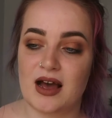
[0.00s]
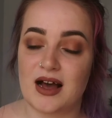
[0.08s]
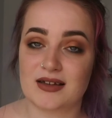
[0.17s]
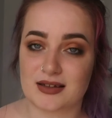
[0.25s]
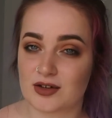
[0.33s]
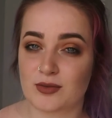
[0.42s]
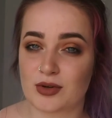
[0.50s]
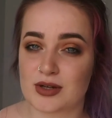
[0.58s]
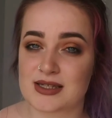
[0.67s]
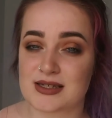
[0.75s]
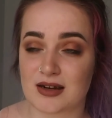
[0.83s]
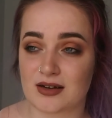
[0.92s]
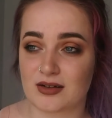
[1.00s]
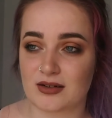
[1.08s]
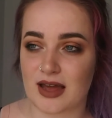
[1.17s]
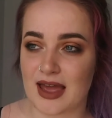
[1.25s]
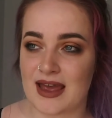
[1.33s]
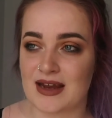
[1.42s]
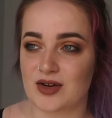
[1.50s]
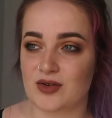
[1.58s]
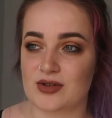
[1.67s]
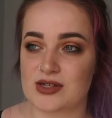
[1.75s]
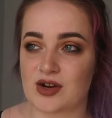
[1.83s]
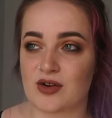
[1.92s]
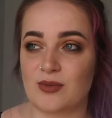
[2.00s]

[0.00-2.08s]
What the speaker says: a little more subtle and also